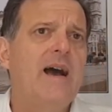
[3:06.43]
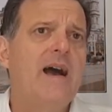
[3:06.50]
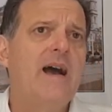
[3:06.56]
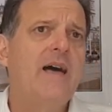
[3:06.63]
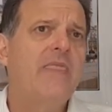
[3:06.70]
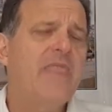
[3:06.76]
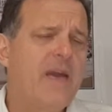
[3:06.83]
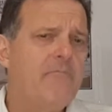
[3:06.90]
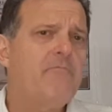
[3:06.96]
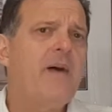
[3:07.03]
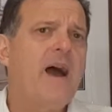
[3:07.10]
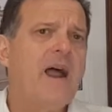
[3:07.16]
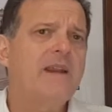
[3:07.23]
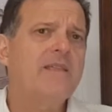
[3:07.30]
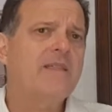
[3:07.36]
that
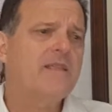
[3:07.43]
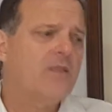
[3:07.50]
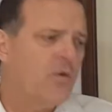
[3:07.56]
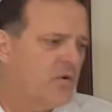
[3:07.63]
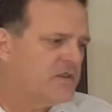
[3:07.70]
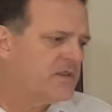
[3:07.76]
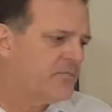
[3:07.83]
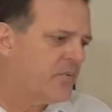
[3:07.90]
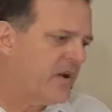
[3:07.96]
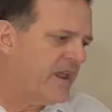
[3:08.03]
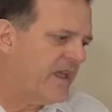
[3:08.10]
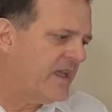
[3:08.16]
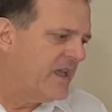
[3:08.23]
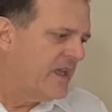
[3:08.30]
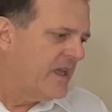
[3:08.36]
part of the Lord's
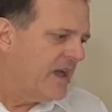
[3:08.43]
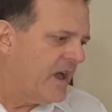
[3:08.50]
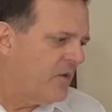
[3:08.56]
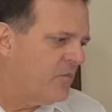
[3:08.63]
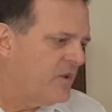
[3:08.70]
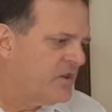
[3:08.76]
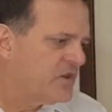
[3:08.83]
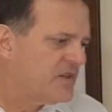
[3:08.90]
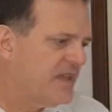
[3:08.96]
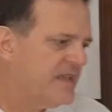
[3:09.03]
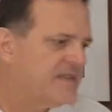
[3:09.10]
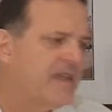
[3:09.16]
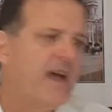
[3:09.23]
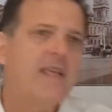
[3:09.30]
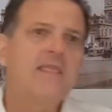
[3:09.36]
Prayer which says,